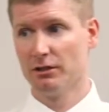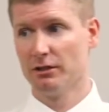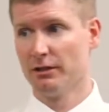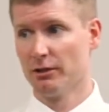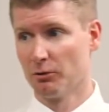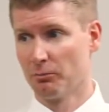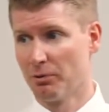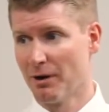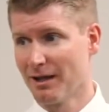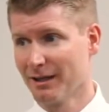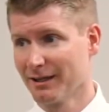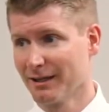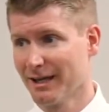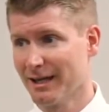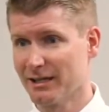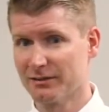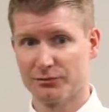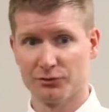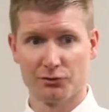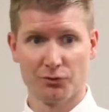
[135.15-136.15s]
it'll probably
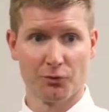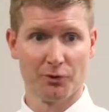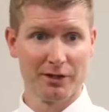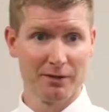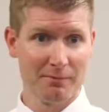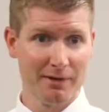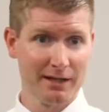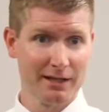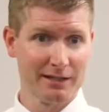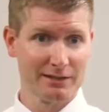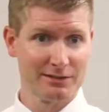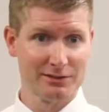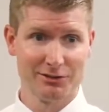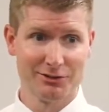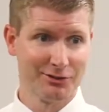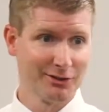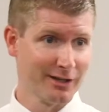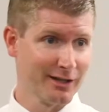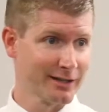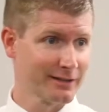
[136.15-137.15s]
last for 20 minutes and
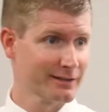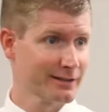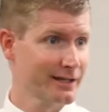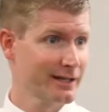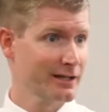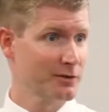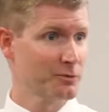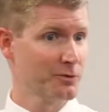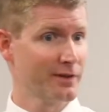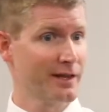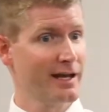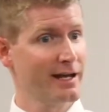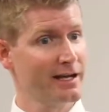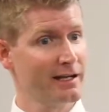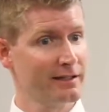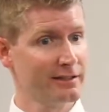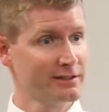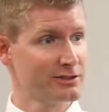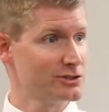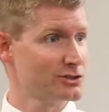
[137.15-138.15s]
you're like, the heck with
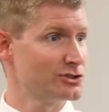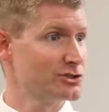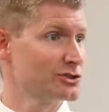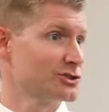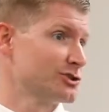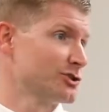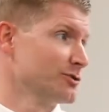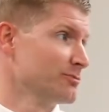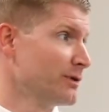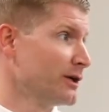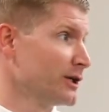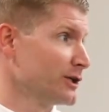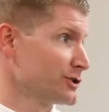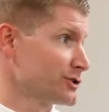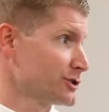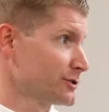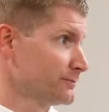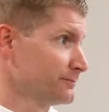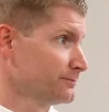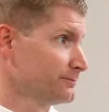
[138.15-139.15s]
that, this is just too
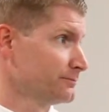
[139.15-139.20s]
much.